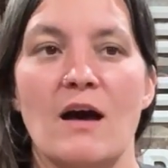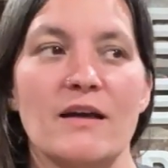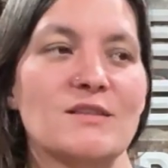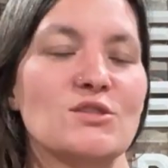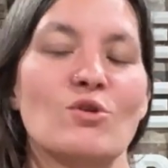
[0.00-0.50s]

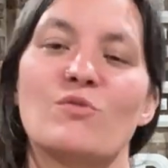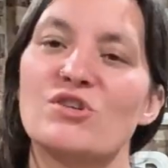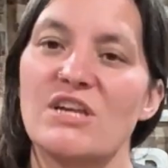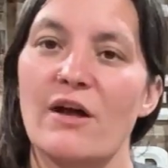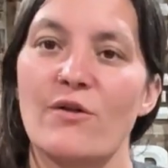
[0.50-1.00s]
It's so
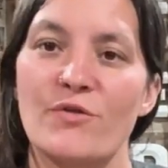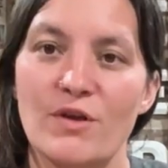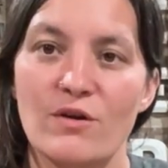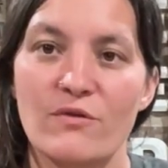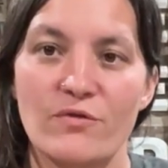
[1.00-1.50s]
much
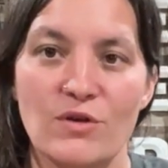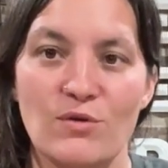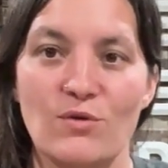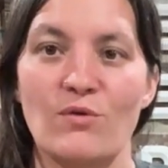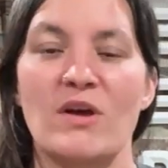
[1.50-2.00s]
healthier for
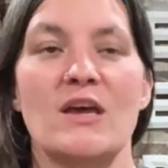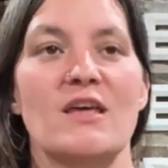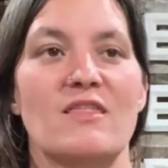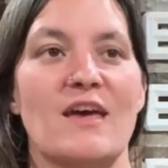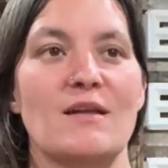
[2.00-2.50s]
you
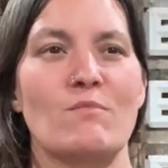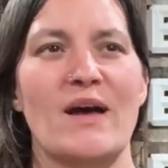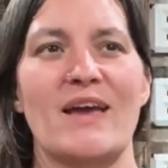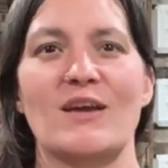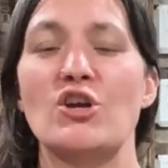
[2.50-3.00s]
than
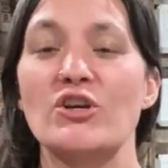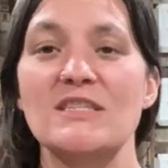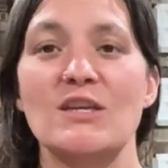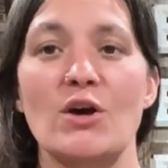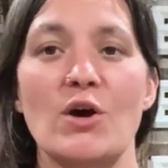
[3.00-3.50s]
buying
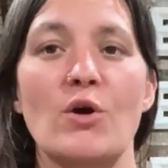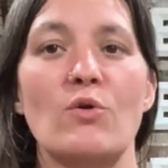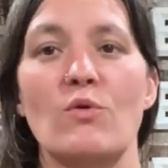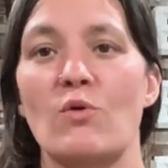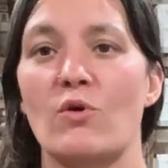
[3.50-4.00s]

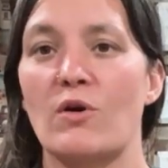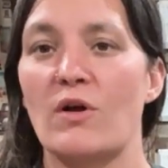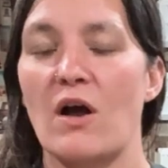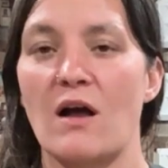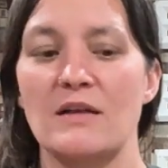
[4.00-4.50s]
Crisco or
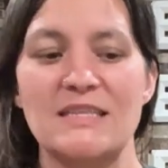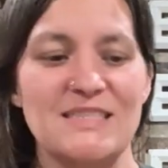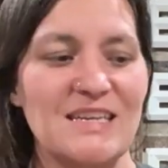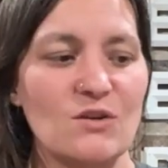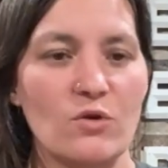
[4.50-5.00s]

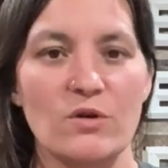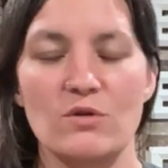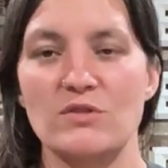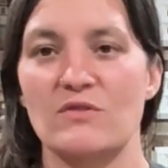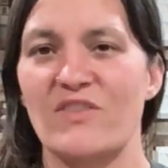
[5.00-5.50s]
seed
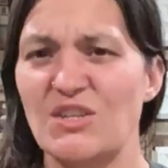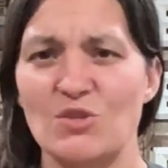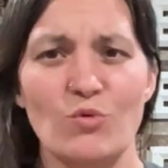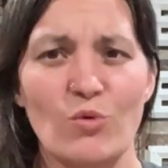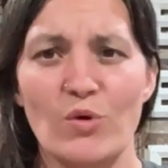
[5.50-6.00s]
oils or
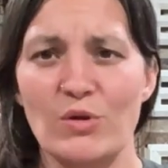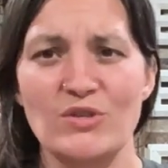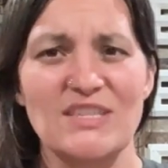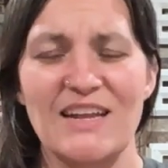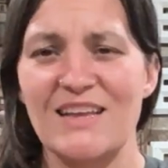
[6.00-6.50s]
vegetable
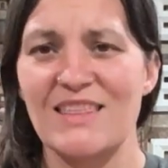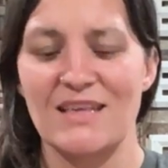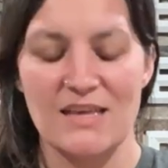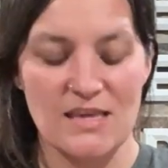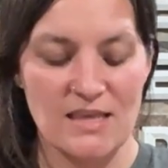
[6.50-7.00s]
oils,
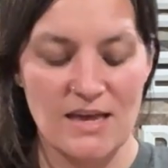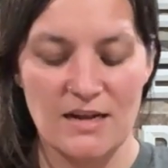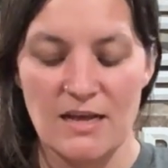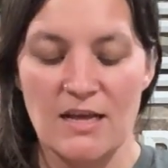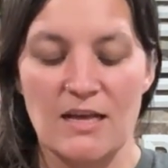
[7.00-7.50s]
anything like that.
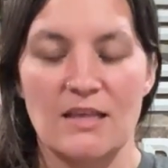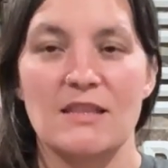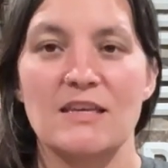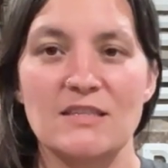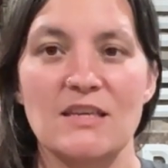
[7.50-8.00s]

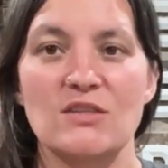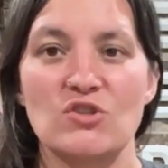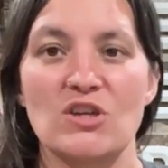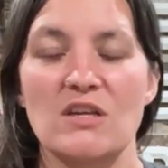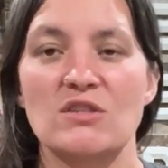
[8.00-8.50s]
This is
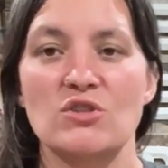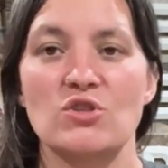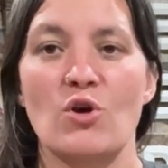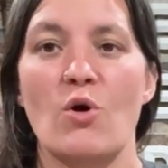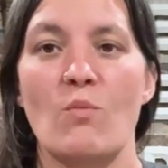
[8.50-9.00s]
just
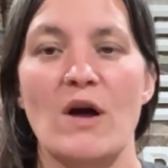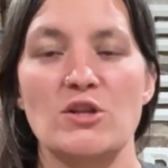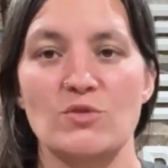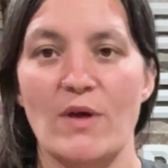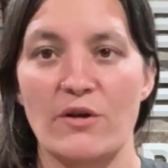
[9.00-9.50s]
so
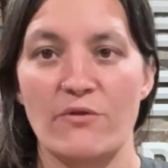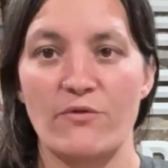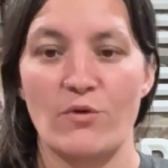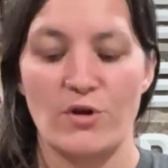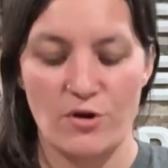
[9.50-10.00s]
much better
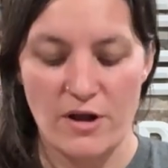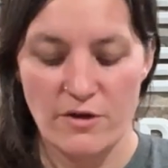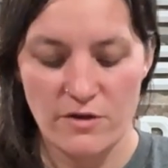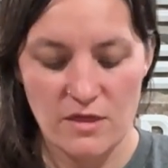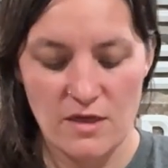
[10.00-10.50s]
for your
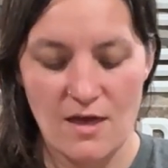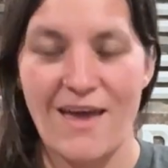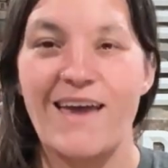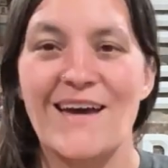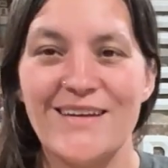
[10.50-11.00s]
health,
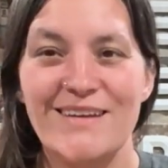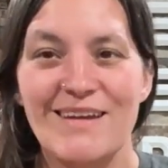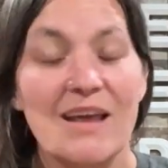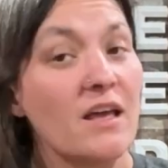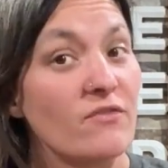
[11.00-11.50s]
and
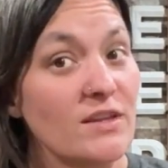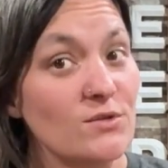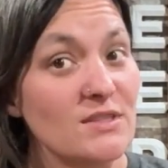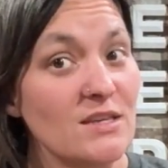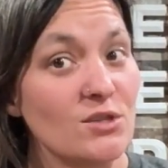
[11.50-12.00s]
if I do
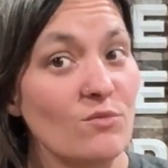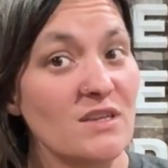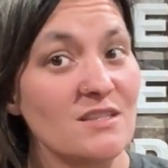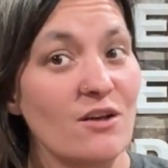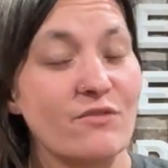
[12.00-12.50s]
say so
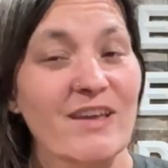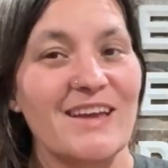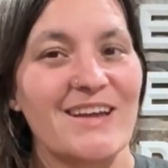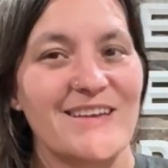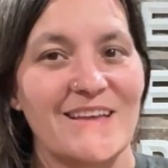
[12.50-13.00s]
myself,
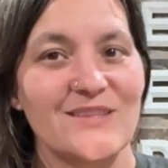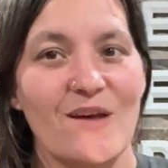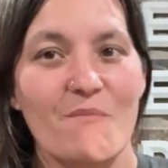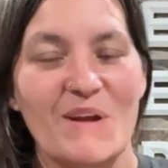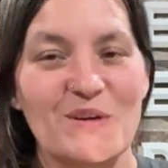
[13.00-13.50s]
it tastes a
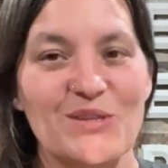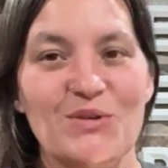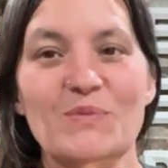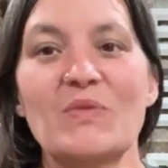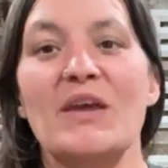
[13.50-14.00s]
lot better too.
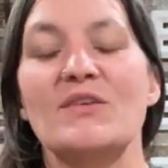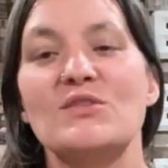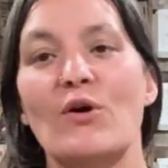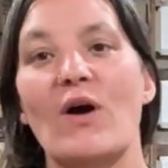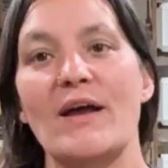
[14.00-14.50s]

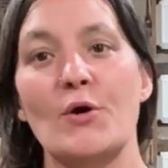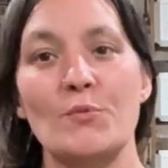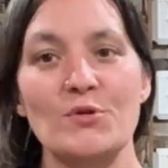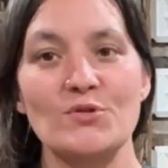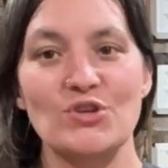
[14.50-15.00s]
So I
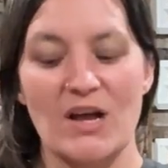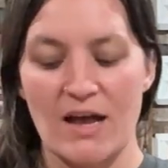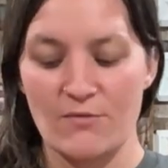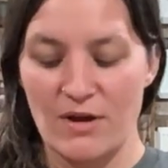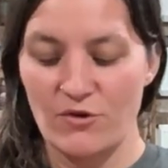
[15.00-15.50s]
hope you'll
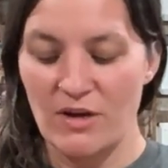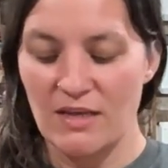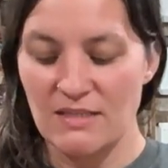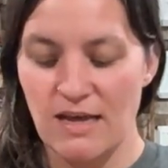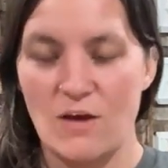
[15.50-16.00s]
try rendering
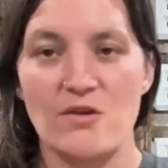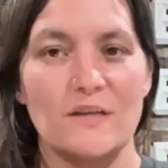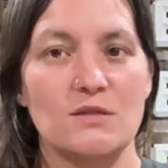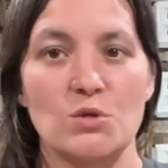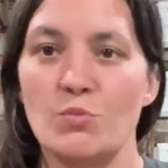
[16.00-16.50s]
it down.
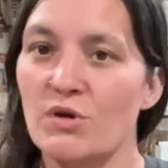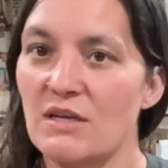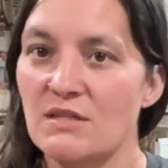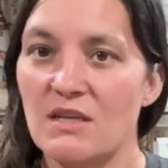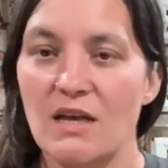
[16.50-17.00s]
It's super
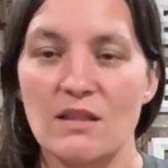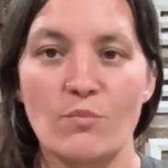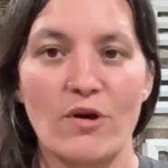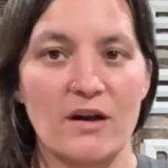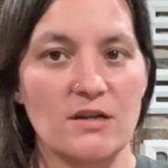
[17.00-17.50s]
easy to get the
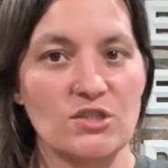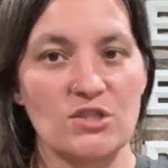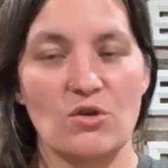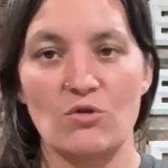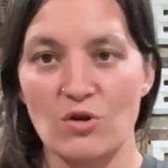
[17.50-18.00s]
product.
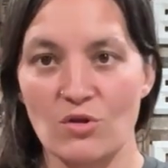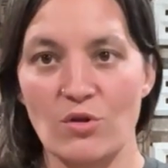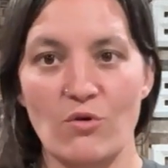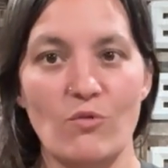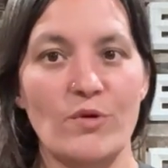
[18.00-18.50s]
Just go to your
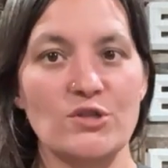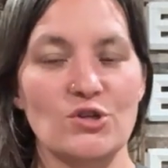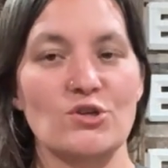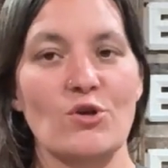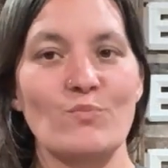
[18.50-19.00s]
local
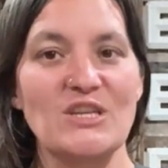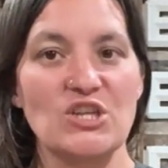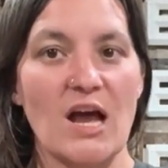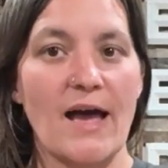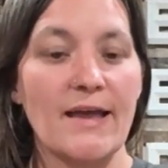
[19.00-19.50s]
butcher, don't be
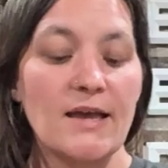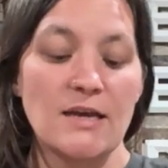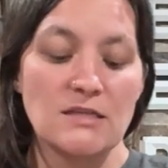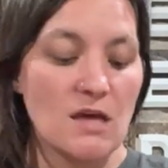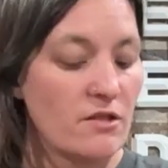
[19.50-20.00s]
shy.
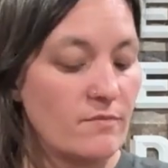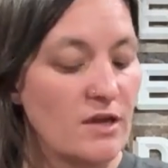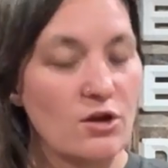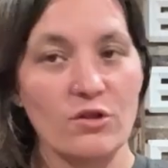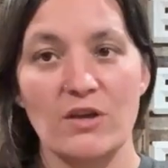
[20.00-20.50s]
Tell them
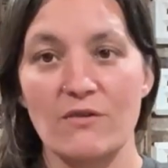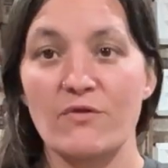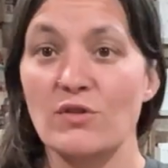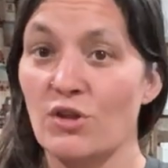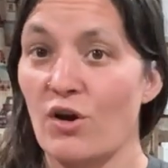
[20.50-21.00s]
that you're looking
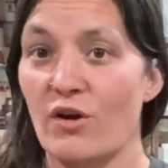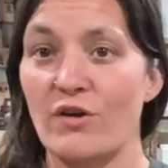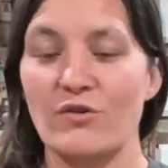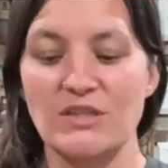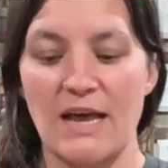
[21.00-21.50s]
for
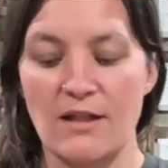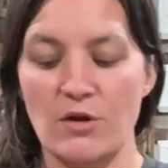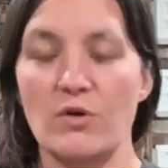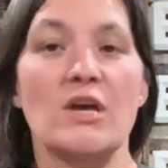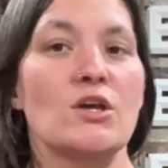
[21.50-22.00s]
lard or
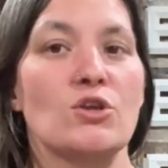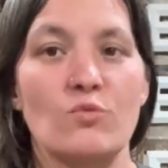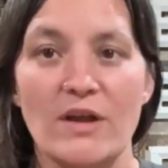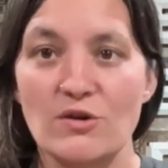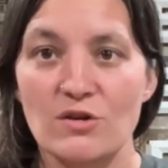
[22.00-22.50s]
tallow. You
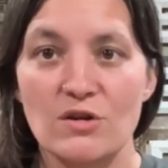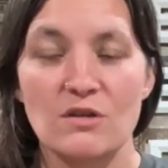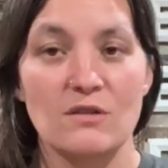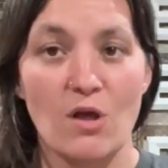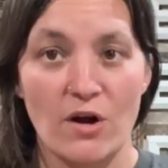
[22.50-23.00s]
render
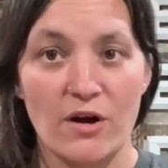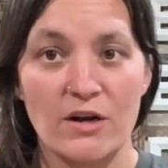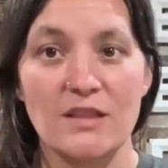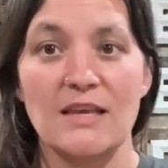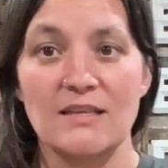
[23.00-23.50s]

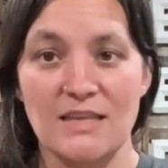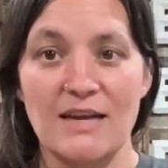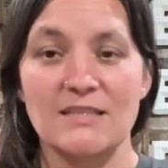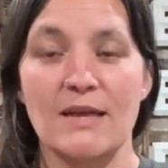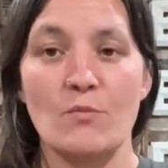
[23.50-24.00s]
lard the
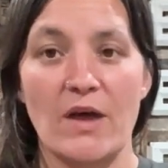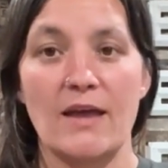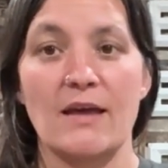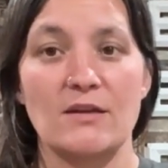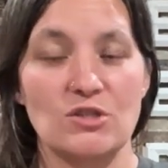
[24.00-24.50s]
exact same
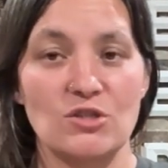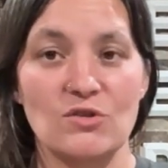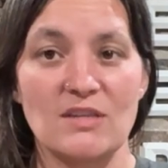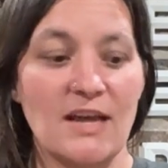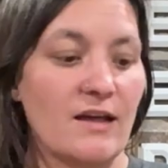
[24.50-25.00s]
way as you do
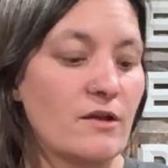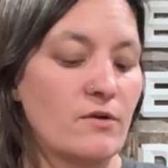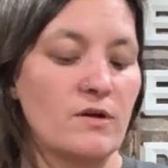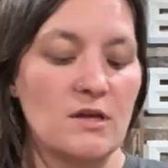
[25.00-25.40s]
the tallow,